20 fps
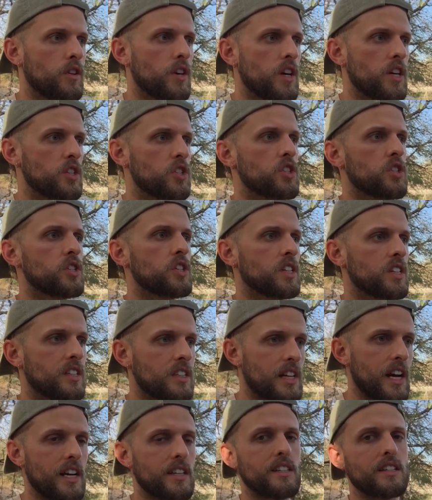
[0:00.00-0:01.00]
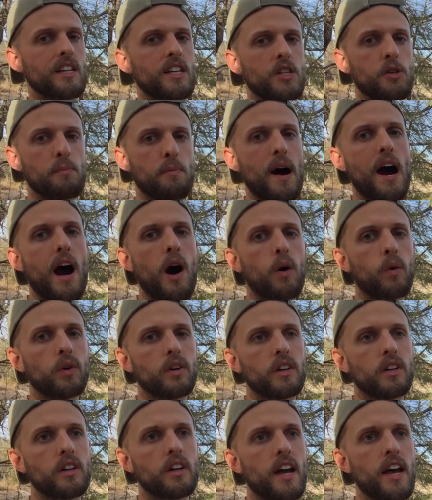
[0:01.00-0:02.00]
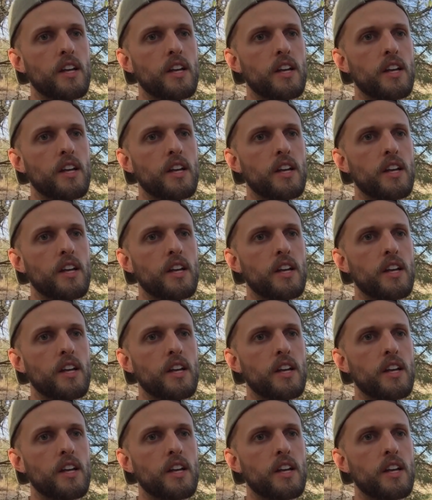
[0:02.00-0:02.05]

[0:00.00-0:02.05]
his success and his power